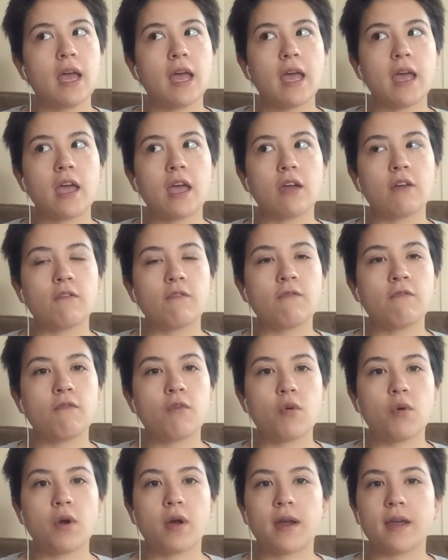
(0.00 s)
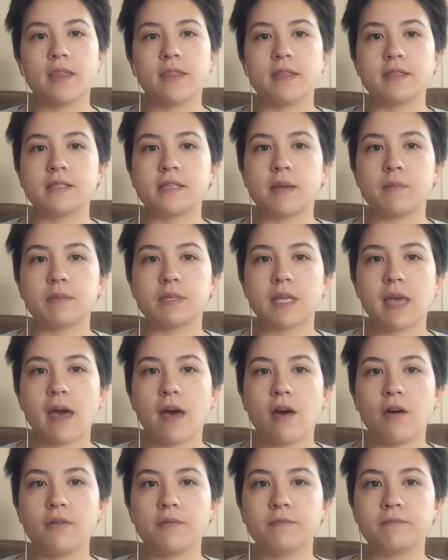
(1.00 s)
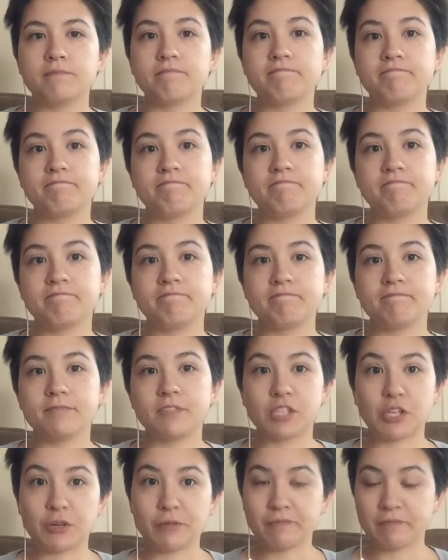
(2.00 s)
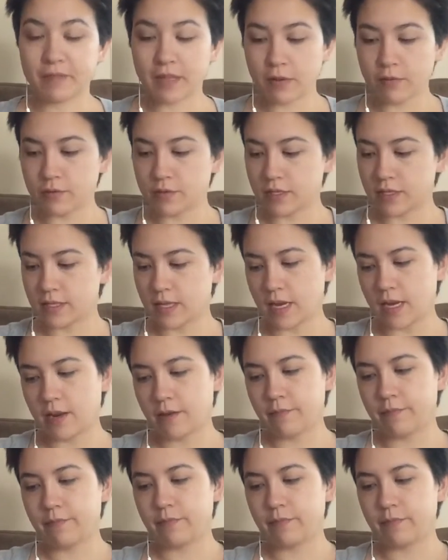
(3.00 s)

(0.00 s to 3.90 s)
and 4 in the Sept Cal. So that was exciting.